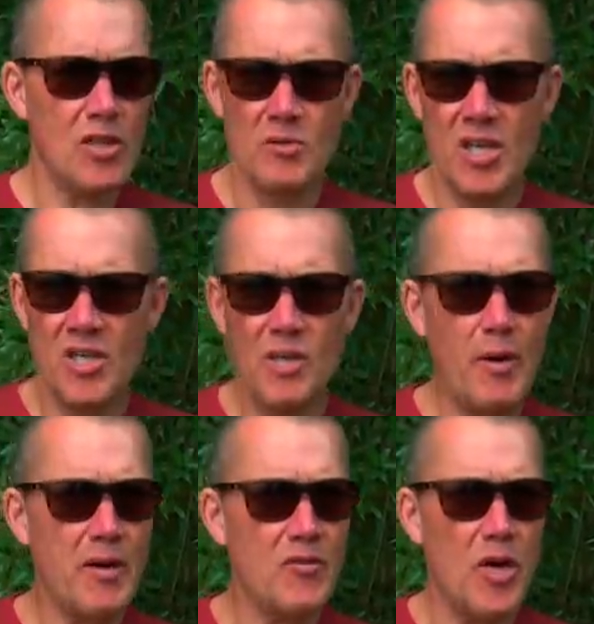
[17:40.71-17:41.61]
So you
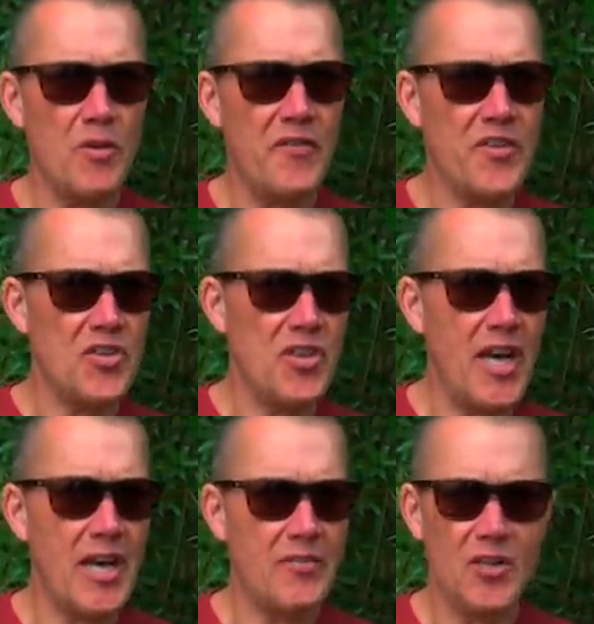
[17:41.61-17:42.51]
won't even know the fish are there.